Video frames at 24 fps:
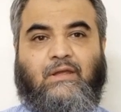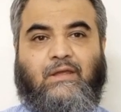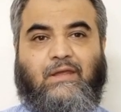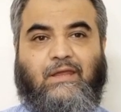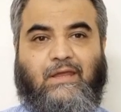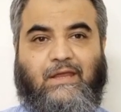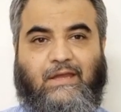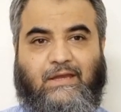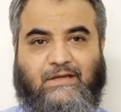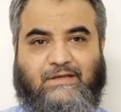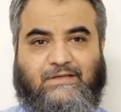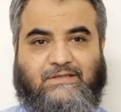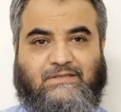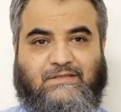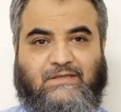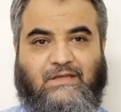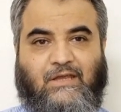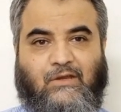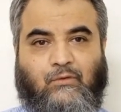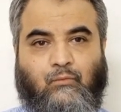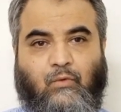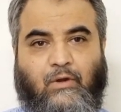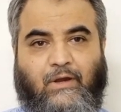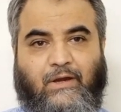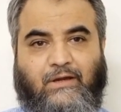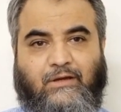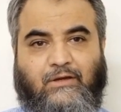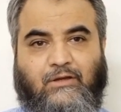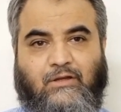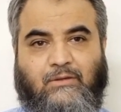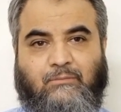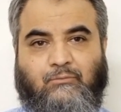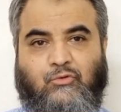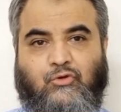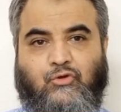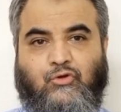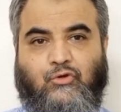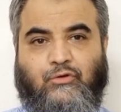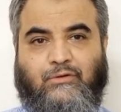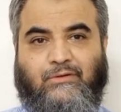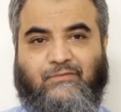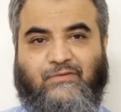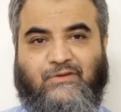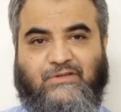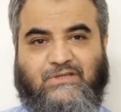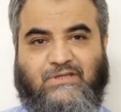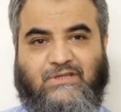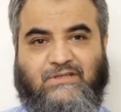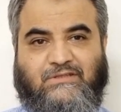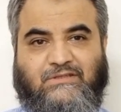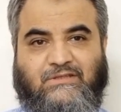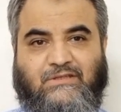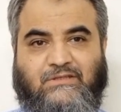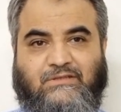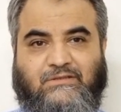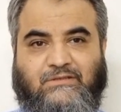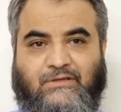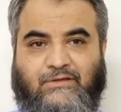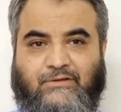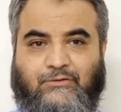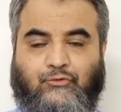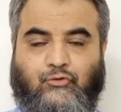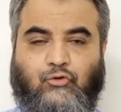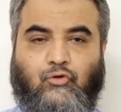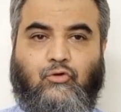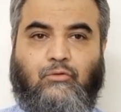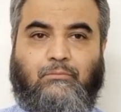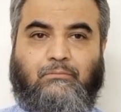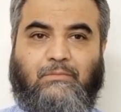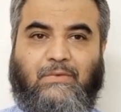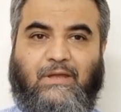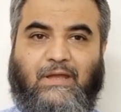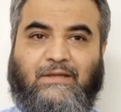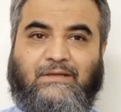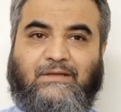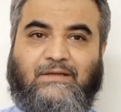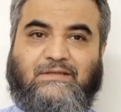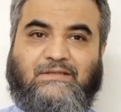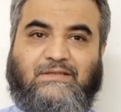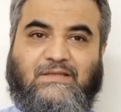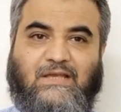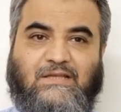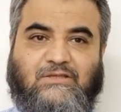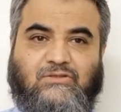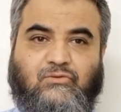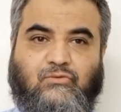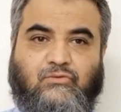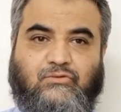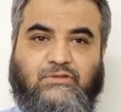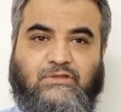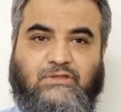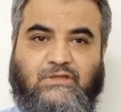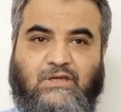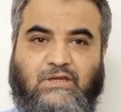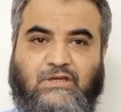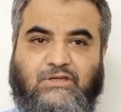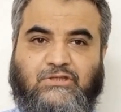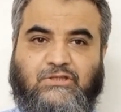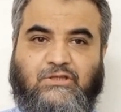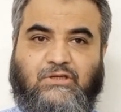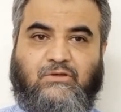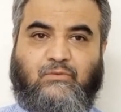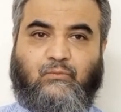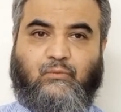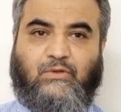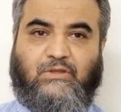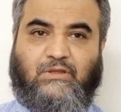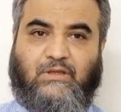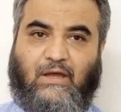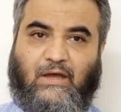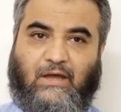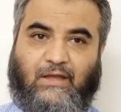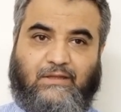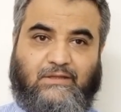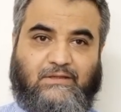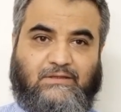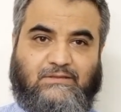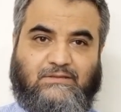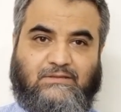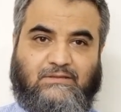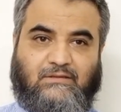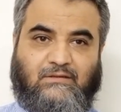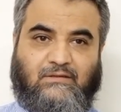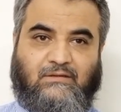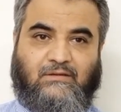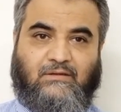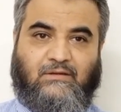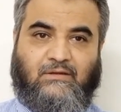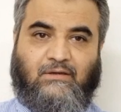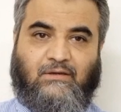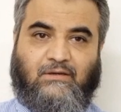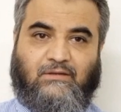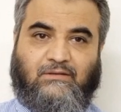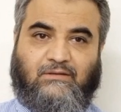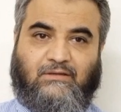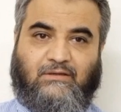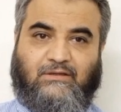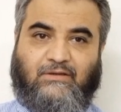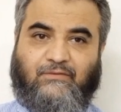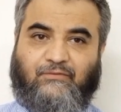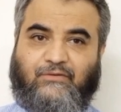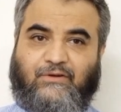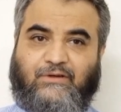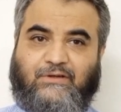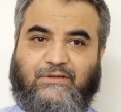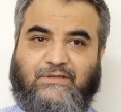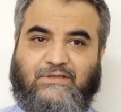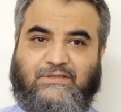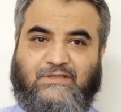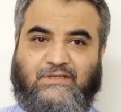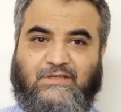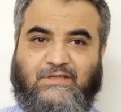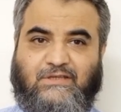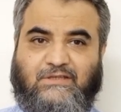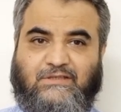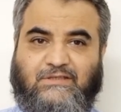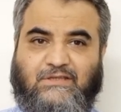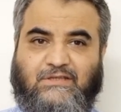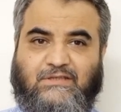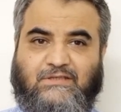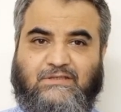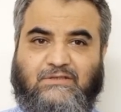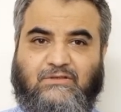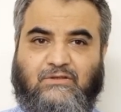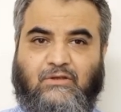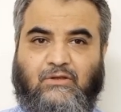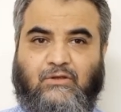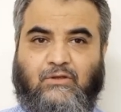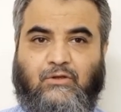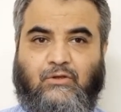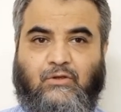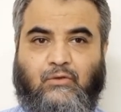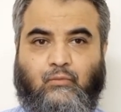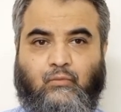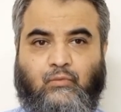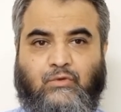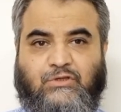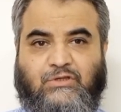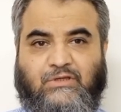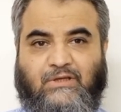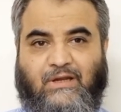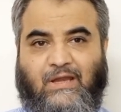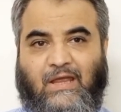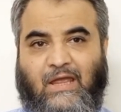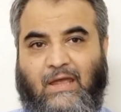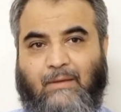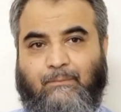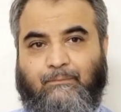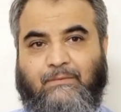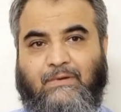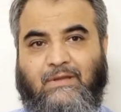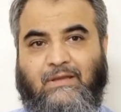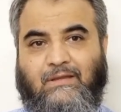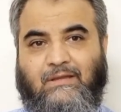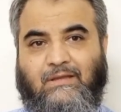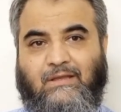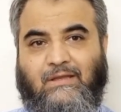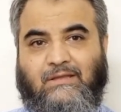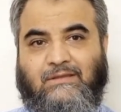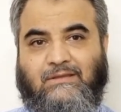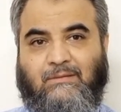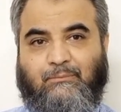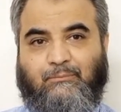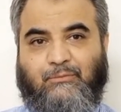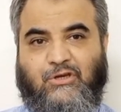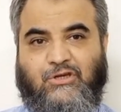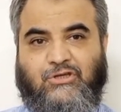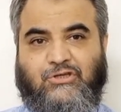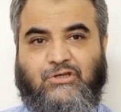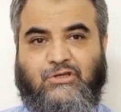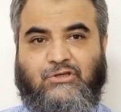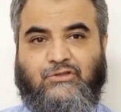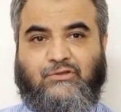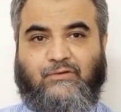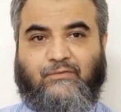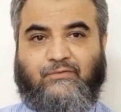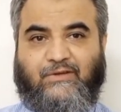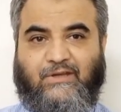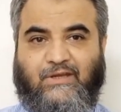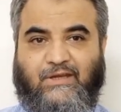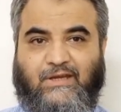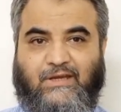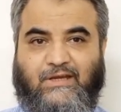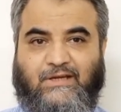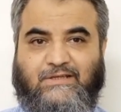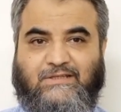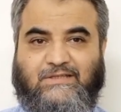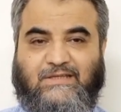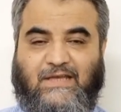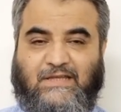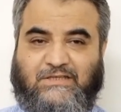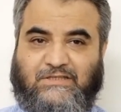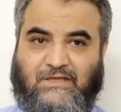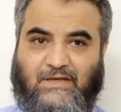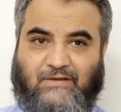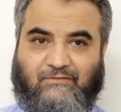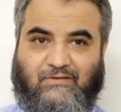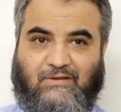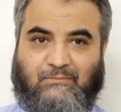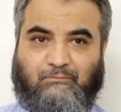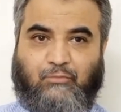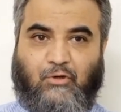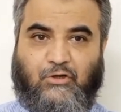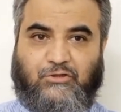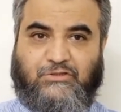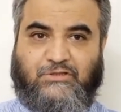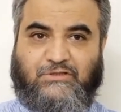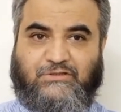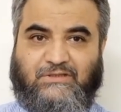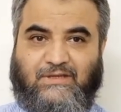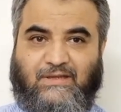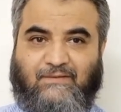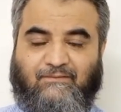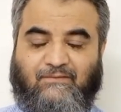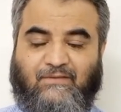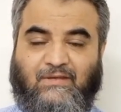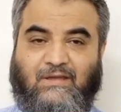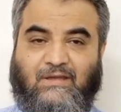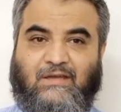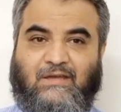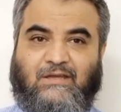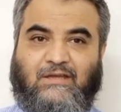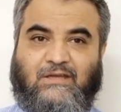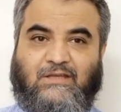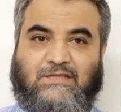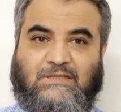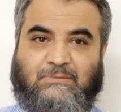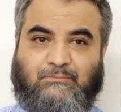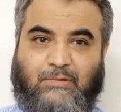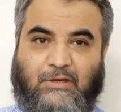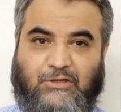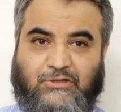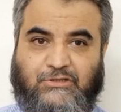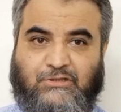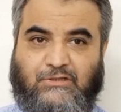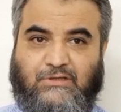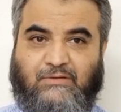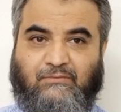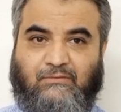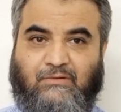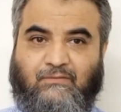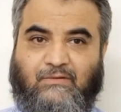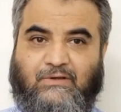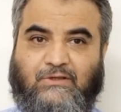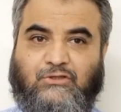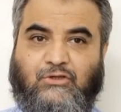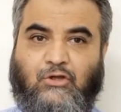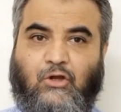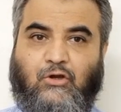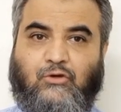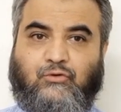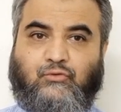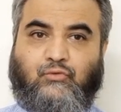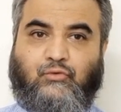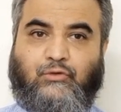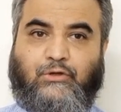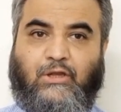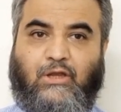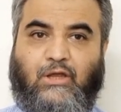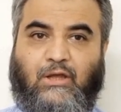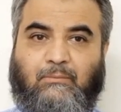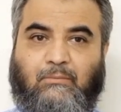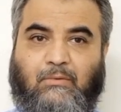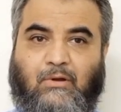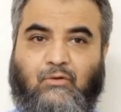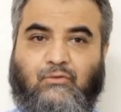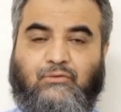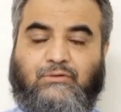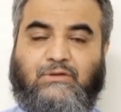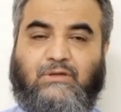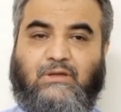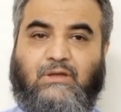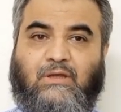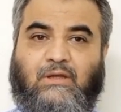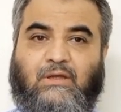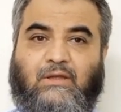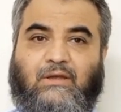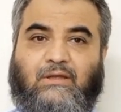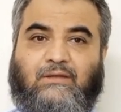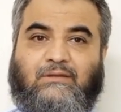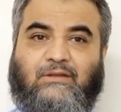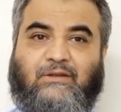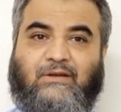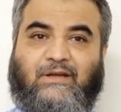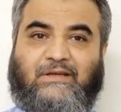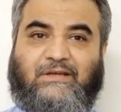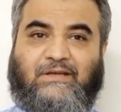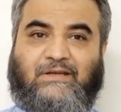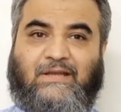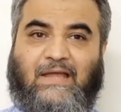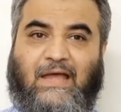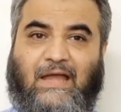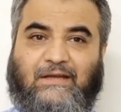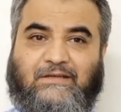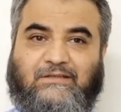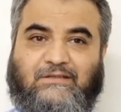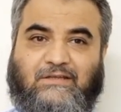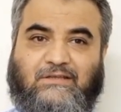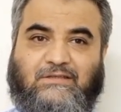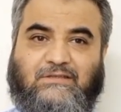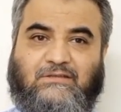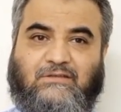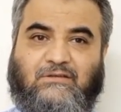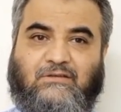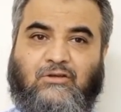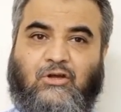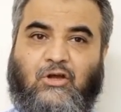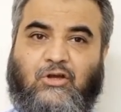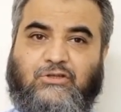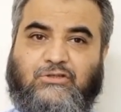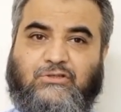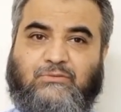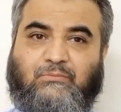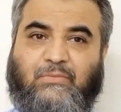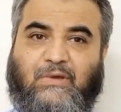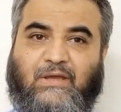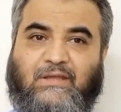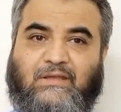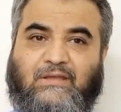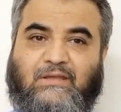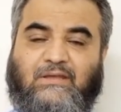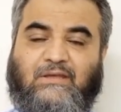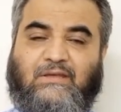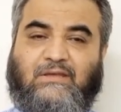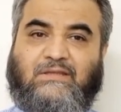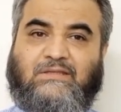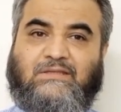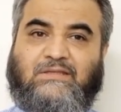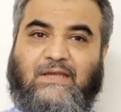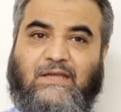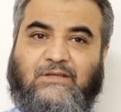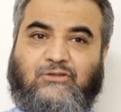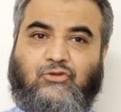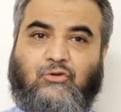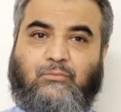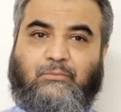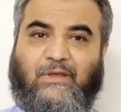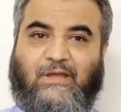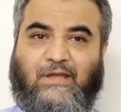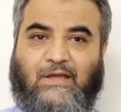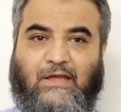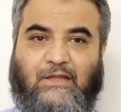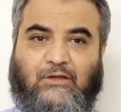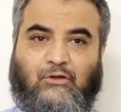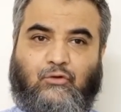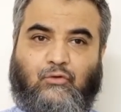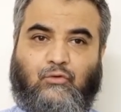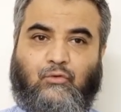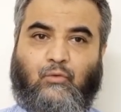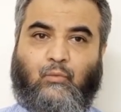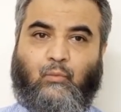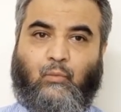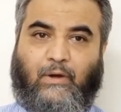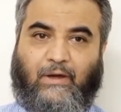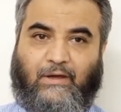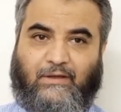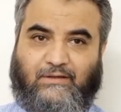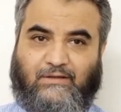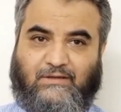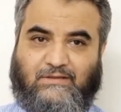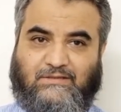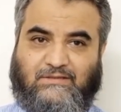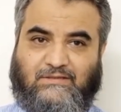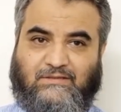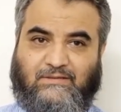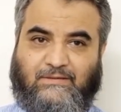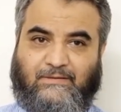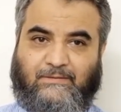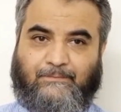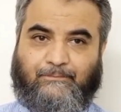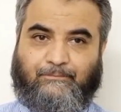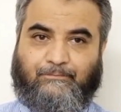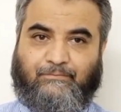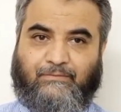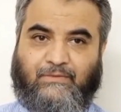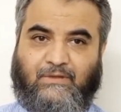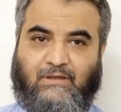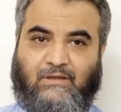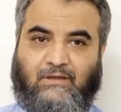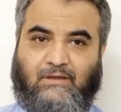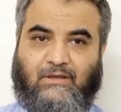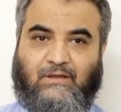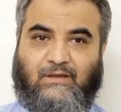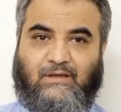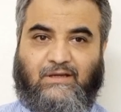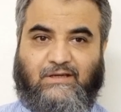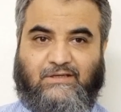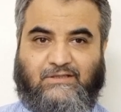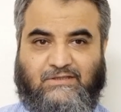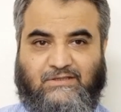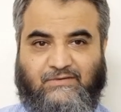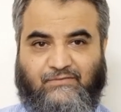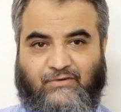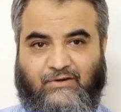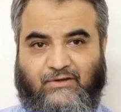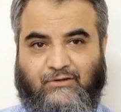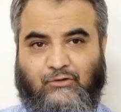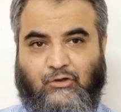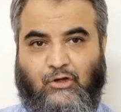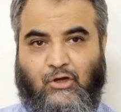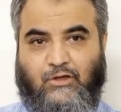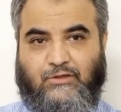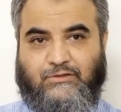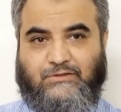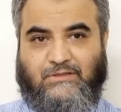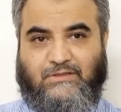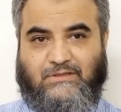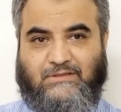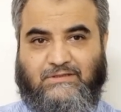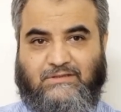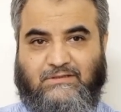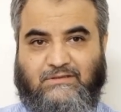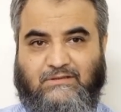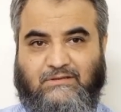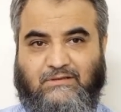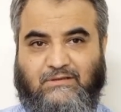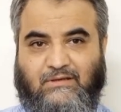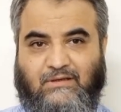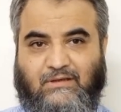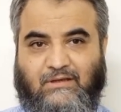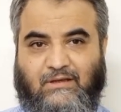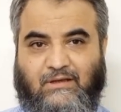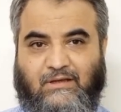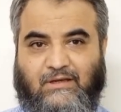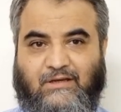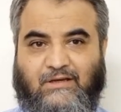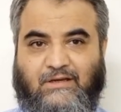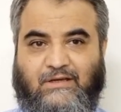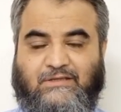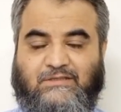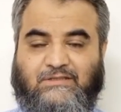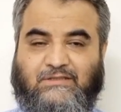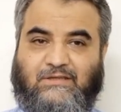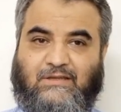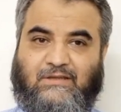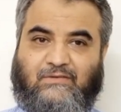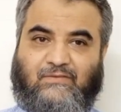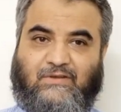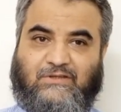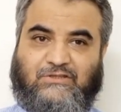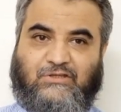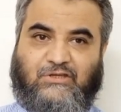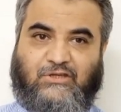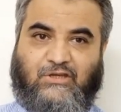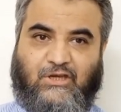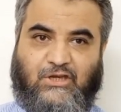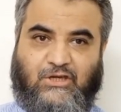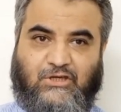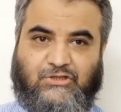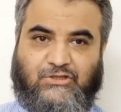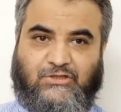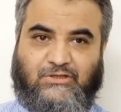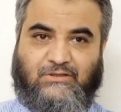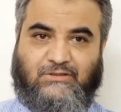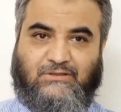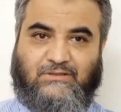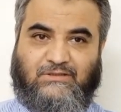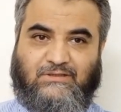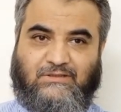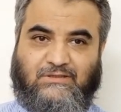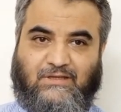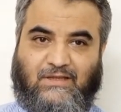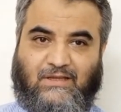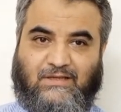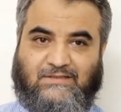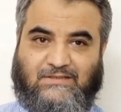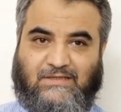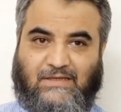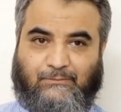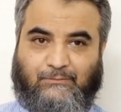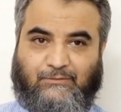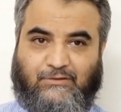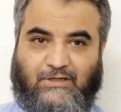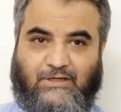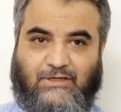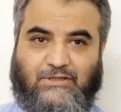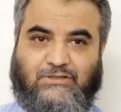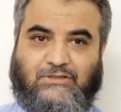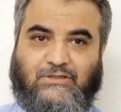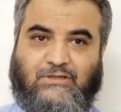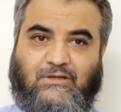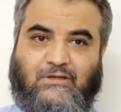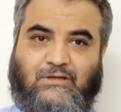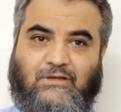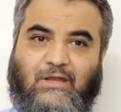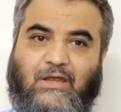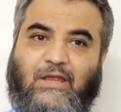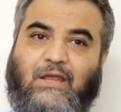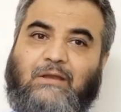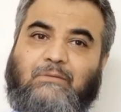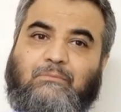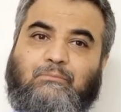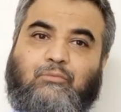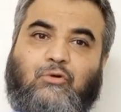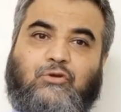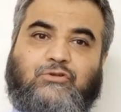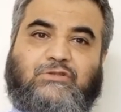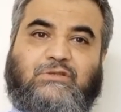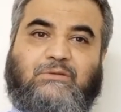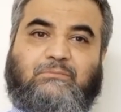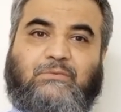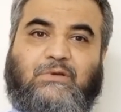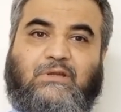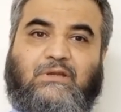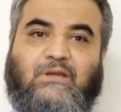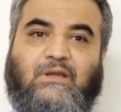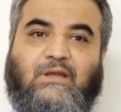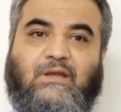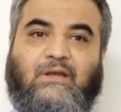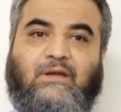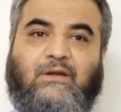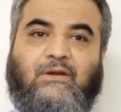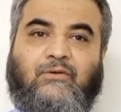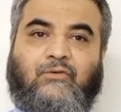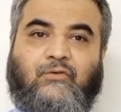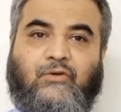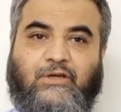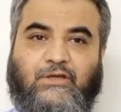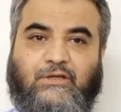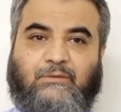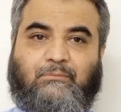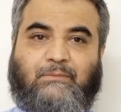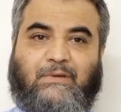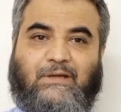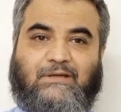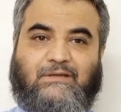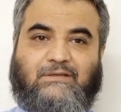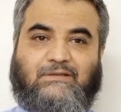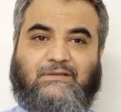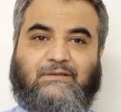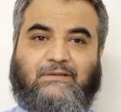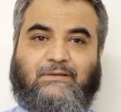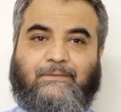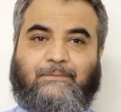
AIDS, acquired immunodeficiency syndrome, and its association with eyes. The different diseases which are happening in the patient of AIDS, HIV positive. Especially we will talk today about the retinitis caused by cytomegalovirus. Its different causes, its investigations, examination, and possible treatment.